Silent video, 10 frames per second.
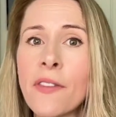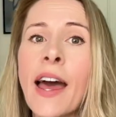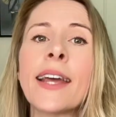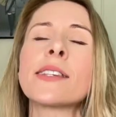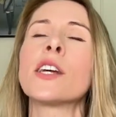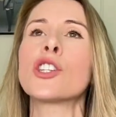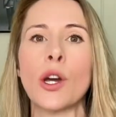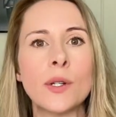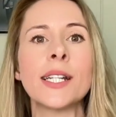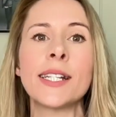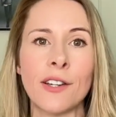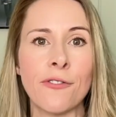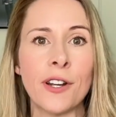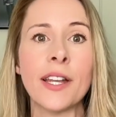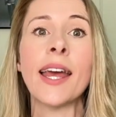that is a totally
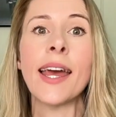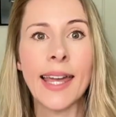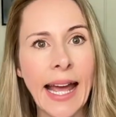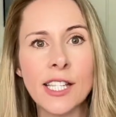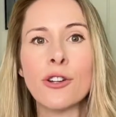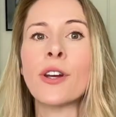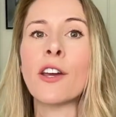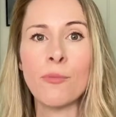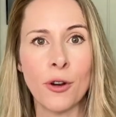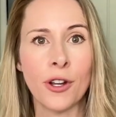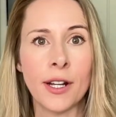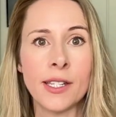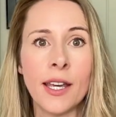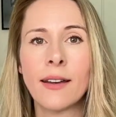different category of product,